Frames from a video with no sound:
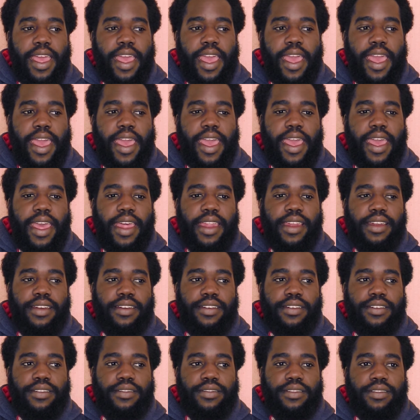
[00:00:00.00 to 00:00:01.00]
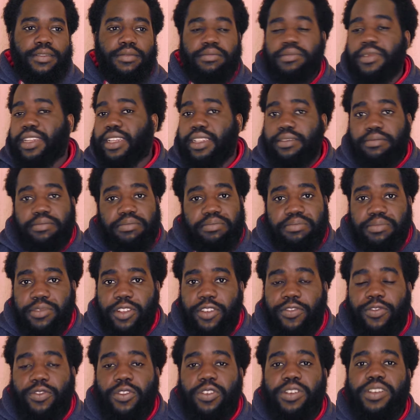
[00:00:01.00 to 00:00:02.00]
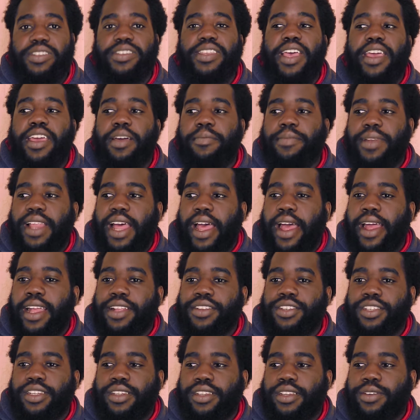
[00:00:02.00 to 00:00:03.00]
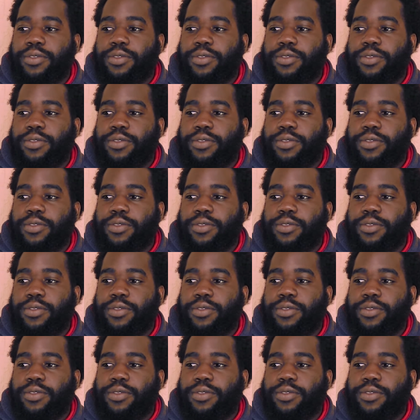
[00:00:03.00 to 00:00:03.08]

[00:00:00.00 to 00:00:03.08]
and of course I obliged.